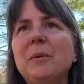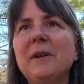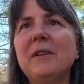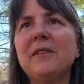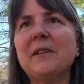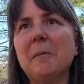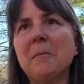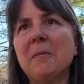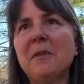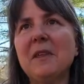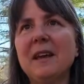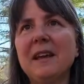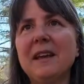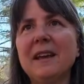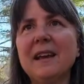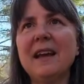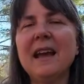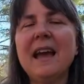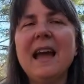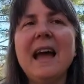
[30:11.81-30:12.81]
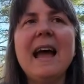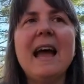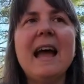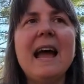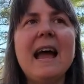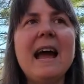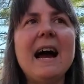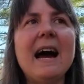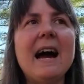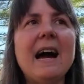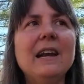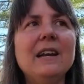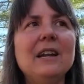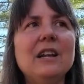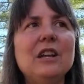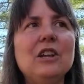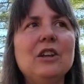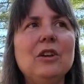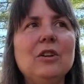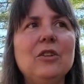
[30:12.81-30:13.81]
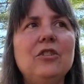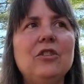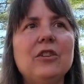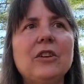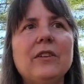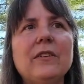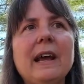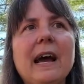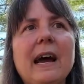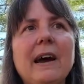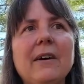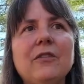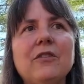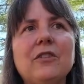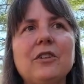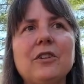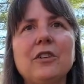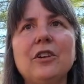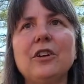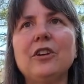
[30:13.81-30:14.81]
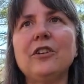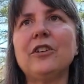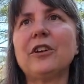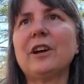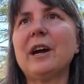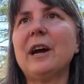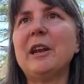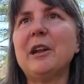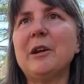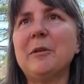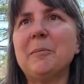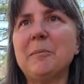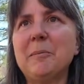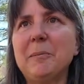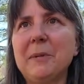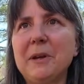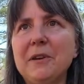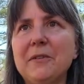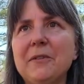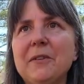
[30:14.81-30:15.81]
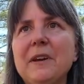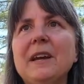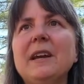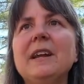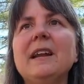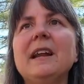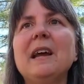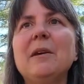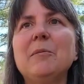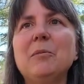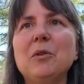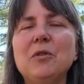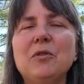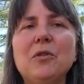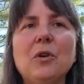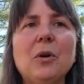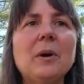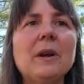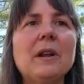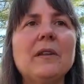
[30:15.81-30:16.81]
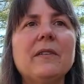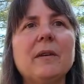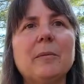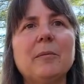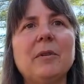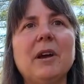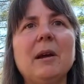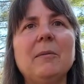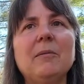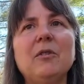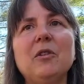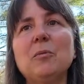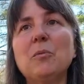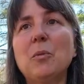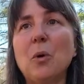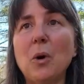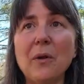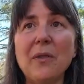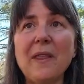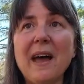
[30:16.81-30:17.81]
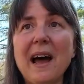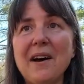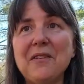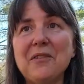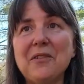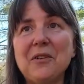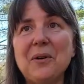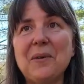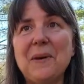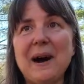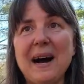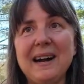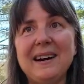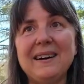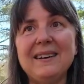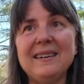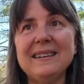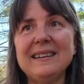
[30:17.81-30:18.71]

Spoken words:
be something, and you just have to learn to kind of pivot and move forward. And sometimes you mourn that for a while.